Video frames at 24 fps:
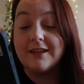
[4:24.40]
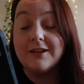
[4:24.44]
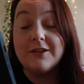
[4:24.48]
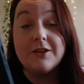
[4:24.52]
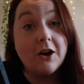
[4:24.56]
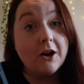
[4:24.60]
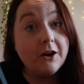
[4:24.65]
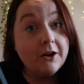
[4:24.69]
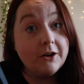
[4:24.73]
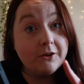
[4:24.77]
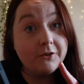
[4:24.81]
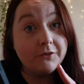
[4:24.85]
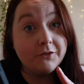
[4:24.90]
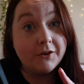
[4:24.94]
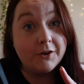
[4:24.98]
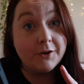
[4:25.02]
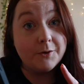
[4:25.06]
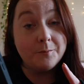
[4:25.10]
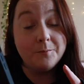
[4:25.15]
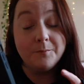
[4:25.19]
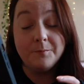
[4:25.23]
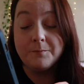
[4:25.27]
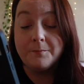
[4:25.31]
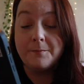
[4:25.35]
the dark
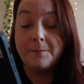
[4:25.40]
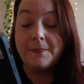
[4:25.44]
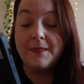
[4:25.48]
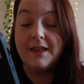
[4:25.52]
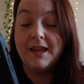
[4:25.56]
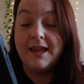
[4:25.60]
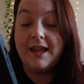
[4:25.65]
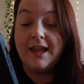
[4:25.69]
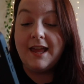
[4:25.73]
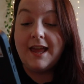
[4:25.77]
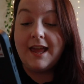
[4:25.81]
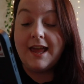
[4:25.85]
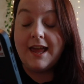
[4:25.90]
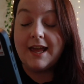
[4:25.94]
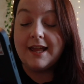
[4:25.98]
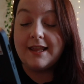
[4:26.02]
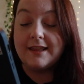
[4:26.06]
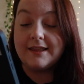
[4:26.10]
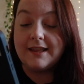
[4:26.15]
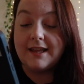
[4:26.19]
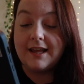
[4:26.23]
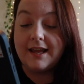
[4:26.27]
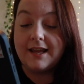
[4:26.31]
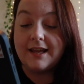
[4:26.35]
room,
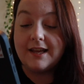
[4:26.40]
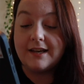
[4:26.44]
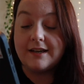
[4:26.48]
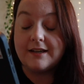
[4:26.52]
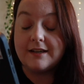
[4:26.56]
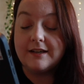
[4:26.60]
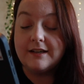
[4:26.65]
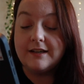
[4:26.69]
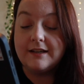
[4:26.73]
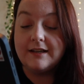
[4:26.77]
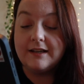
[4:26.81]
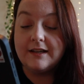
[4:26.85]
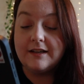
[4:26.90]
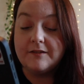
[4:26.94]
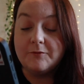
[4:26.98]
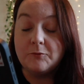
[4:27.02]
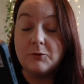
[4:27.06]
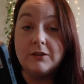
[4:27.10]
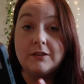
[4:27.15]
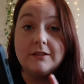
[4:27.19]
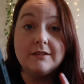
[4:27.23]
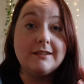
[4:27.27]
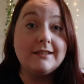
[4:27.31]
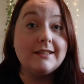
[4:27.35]
and then
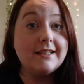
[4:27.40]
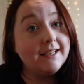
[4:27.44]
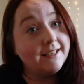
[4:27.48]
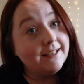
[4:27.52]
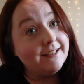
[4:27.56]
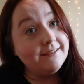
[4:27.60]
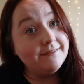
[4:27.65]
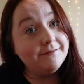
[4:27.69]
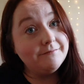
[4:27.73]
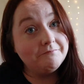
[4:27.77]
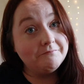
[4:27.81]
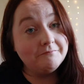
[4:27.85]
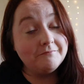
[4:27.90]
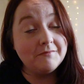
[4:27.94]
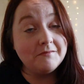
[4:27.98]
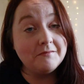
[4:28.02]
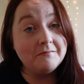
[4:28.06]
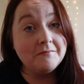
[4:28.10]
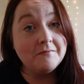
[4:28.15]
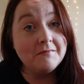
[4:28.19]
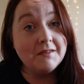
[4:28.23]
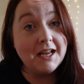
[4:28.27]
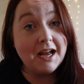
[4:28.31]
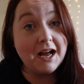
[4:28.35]
we'll see it
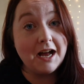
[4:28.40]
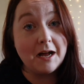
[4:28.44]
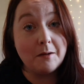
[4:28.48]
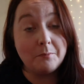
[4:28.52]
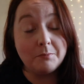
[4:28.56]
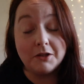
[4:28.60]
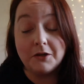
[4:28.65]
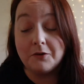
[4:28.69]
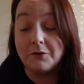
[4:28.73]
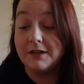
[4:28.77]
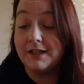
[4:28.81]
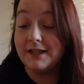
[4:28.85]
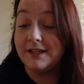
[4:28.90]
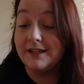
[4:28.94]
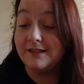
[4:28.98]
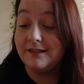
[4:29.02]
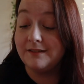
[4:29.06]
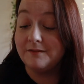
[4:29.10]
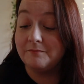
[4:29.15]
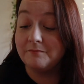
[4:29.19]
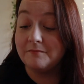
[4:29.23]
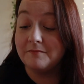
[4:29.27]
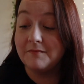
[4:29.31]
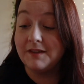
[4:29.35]
uploaded
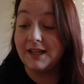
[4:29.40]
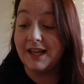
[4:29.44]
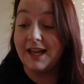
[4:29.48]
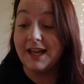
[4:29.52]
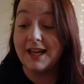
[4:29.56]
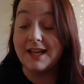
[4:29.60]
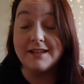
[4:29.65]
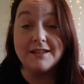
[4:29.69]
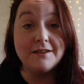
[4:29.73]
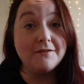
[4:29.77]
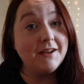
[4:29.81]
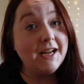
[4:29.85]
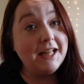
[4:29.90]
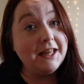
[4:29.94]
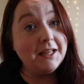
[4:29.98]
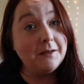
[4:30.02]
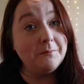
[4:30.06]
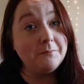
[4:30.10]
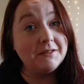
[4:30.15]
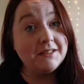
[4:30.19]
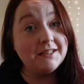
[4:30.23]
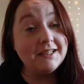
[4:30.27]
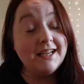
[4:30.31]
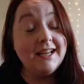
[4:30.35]
and
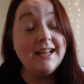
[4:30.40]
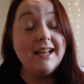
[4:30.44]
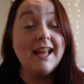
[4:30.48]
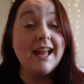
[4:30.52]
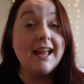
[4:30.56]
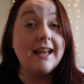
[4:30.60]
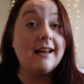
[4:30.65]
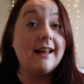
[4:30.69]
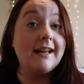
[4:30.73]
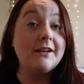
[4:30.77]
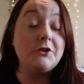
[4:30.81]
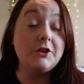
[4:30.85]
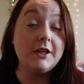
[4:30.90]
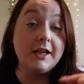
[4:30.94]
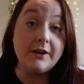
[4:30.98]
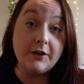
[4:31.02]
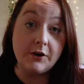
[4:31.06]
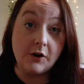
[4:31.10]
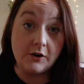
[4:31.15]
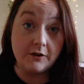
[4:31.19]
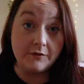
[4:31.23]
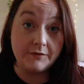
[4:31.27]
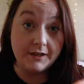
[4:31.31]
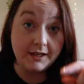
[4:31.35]
developed, and I'll actually get a
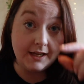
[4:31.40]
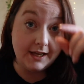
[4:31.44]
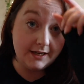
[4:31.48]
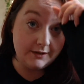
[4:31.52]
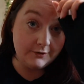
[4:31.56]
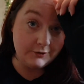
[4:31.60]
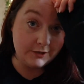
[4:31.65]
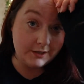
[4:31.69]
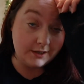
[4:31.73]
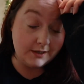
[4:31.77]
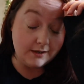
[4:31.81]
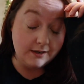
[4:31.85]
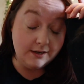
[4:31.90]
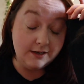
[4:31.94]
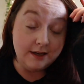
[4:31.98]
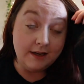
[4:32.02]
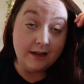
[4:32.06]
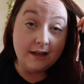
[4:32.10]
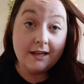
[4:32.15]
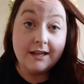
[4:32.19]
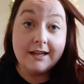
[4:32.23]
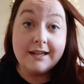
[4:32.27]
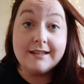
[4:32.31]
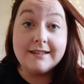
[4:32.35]
notification
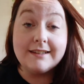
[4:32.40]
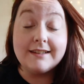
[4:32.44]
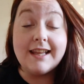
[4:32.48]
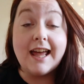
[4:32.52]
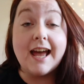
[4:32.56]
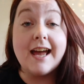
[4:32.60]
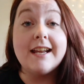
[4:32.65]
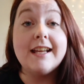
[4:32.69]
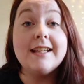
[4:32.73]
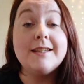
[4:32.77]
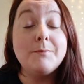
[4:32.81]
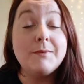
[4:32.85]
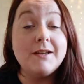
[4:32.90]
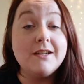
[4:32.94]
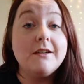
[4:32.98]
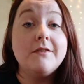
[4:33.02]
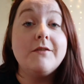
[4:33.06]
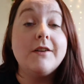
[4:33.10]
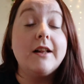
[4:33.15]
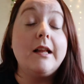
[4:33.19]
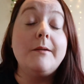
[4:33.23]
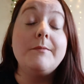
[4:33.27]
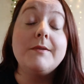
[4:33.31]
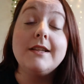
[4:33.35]
that it's been
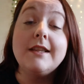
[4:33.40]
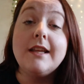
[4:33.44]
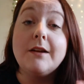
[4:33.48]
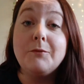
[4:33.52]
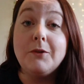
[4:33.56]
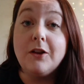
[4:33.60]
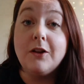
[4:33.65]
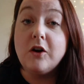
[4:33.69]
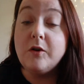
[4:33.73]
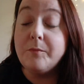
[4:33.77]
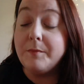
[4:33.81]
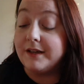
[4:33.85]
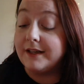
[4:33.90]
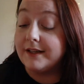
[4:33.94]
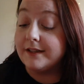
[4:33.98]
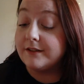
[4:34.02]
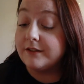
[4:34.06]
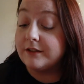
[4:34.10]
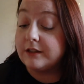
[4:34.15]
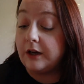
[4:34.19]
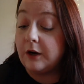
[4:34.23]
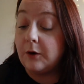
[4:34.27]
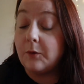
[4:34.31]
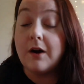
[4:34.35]
developed, and then we'll open it.
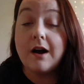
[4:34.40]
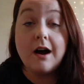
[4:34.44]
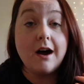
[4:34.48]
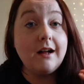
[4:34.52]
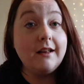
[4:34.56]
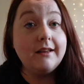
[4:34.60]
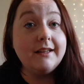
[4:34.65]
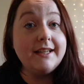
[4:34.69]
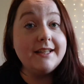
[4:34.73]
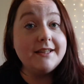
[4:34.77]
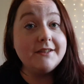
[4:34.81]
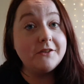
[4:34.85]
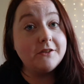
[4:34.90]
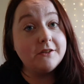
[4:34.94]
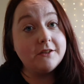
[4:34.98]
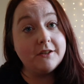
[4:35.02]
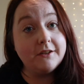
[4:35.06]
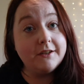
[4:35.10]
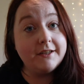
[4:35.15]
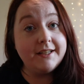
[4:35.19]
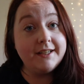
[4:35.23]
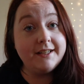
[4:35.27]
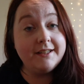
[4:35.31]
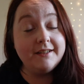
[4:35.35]
So I'll
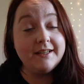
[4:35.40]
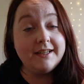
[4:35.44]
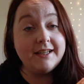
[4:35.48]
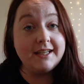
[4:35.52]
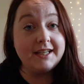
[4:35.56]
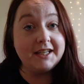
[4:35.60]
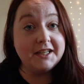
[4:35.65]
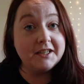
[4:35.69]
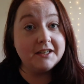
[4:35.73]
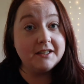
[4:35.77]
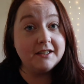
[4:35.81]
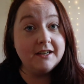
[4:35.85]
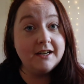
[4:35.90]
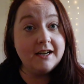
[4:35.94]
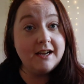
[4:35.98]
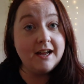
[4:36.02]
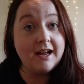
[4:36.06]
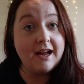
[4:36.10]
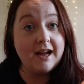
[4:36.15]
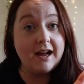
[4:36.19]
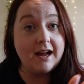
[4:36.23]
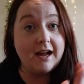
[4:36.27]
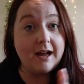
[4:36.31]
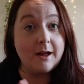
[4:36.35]
insert it here
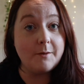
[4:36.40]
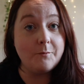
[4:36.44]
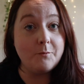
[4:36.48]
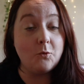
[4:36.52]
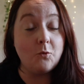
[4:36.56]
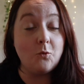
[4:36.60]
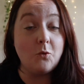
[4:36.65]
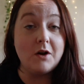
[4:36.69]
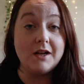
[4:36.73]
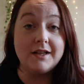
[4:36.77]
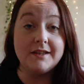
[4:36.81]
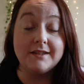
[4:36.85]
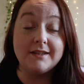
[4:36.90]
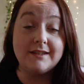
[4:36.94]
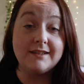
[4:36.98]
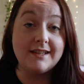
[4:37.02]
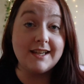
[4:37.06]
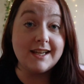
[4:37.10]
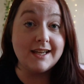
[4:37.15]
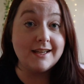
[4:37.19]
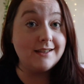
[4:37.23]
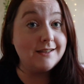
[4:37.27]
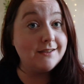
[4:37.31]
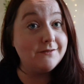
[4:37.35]
once
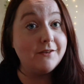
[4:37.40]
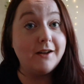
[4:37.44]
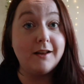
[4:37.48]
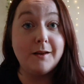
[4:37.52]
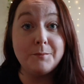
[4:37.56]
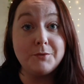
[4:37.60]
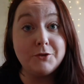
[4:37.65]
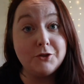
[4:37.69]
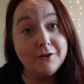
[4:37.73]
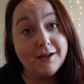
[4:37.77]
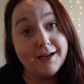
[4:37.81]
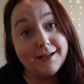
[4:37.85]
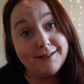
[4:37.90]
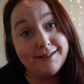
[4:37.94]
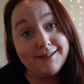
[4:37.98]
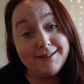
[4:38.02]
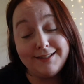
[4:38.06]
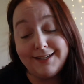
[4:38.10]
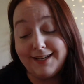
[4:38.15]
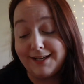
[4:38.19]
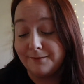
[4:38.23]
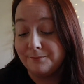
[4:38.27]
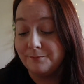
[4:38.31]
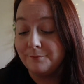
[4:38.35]
it develops so you guys can
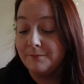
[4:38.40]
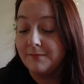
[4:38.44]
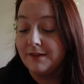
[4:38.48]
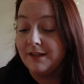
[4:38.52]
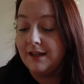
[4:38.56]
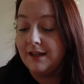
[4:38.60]
see it.